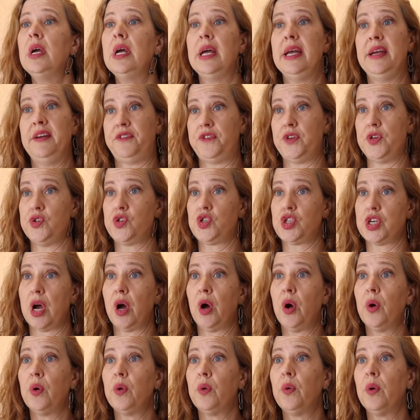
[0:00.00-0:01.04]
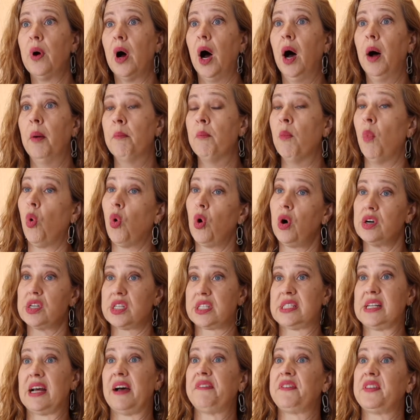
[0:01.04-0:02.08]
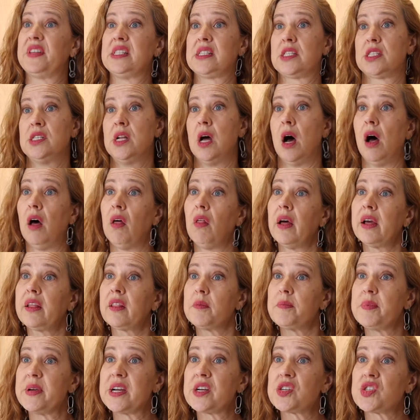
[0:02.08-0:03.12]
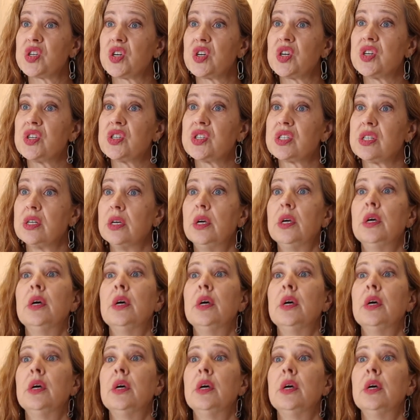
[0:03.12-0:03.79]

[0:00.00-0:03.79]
if you show more stuff that's not like the pictures.